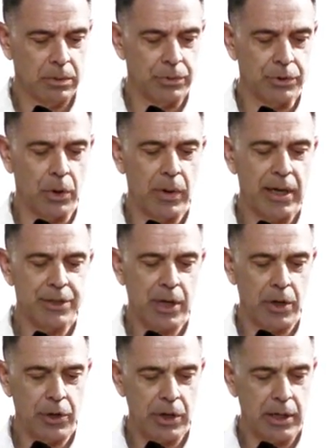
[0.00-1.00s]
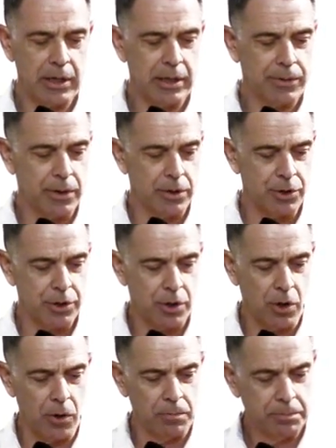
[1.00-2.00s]
Don't ask how you're going to get there, just
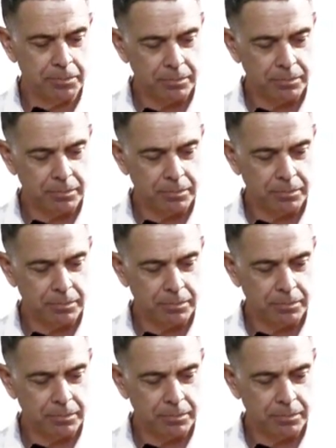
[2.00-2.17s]
go.